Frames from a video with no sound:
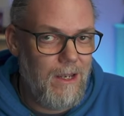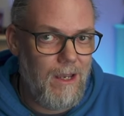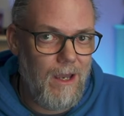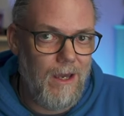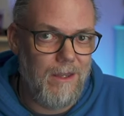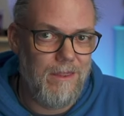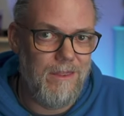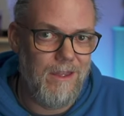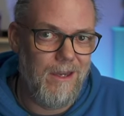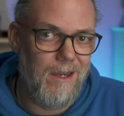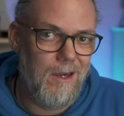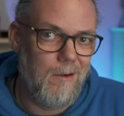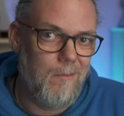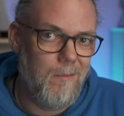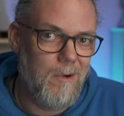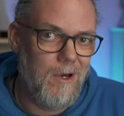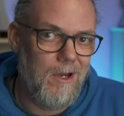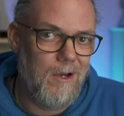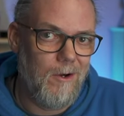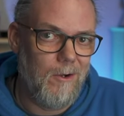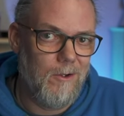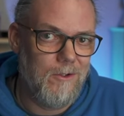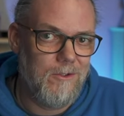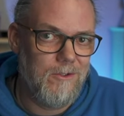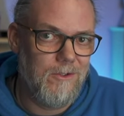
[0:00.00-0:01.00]
I think I
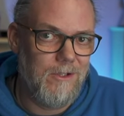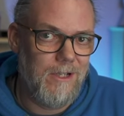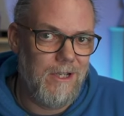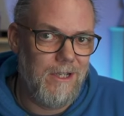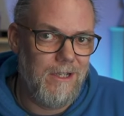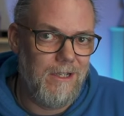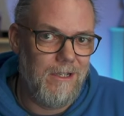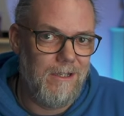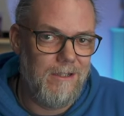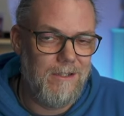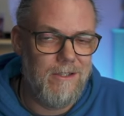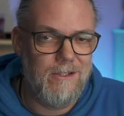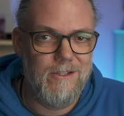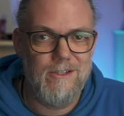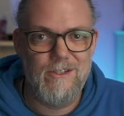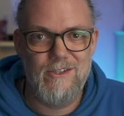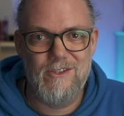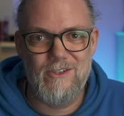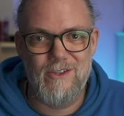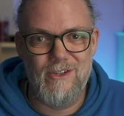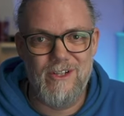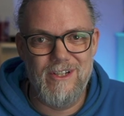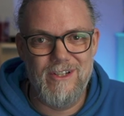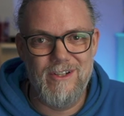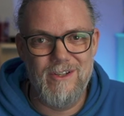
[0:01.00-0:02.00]
might alternate.
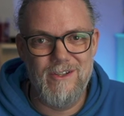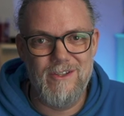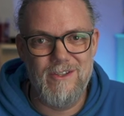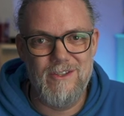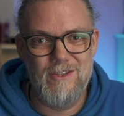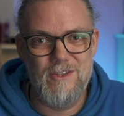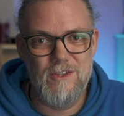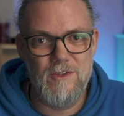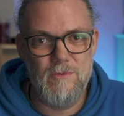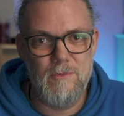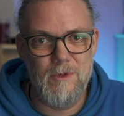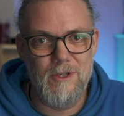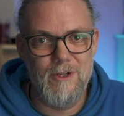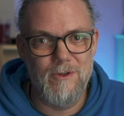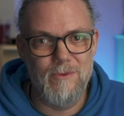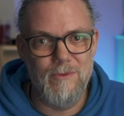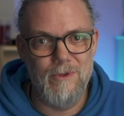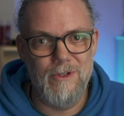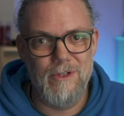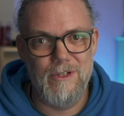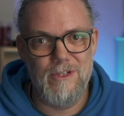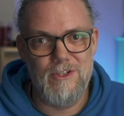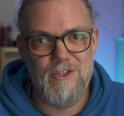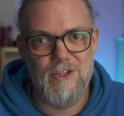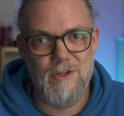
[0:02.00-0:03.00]
Sorry, I know this has been a
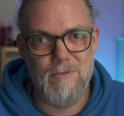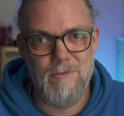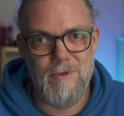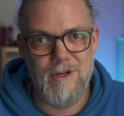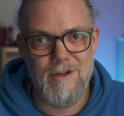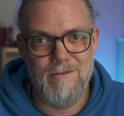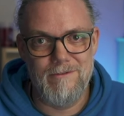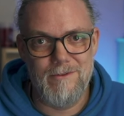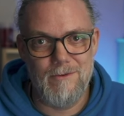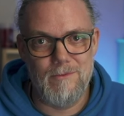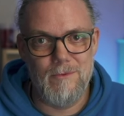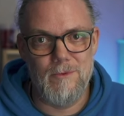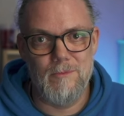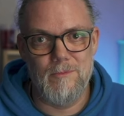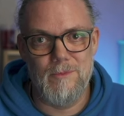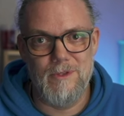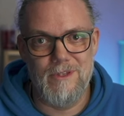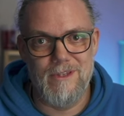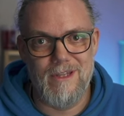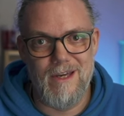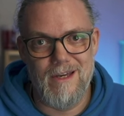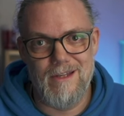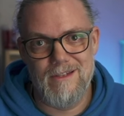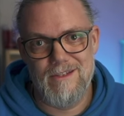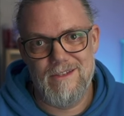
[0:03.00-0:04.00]
really gym heavy one,
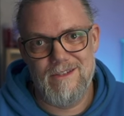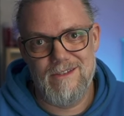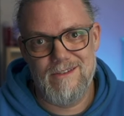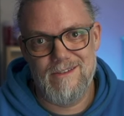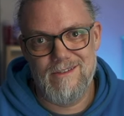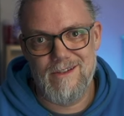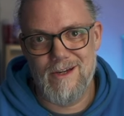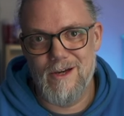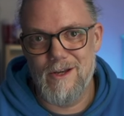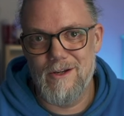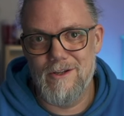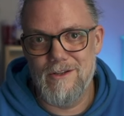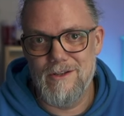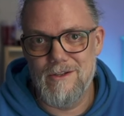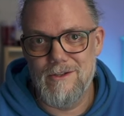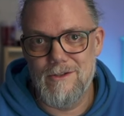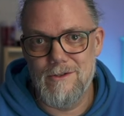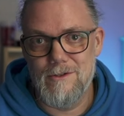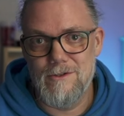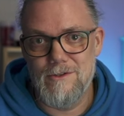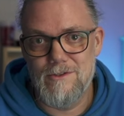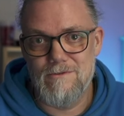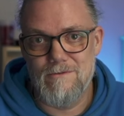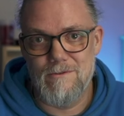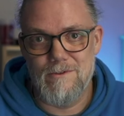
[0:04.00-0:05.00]
but that's kind of the
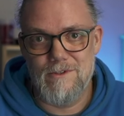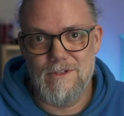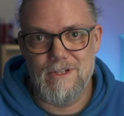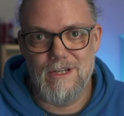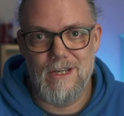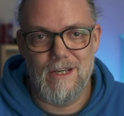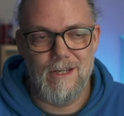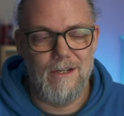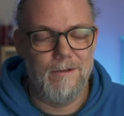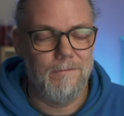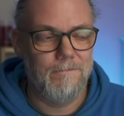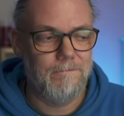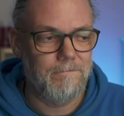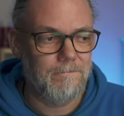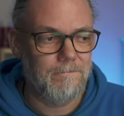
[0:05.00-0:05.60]
news for today.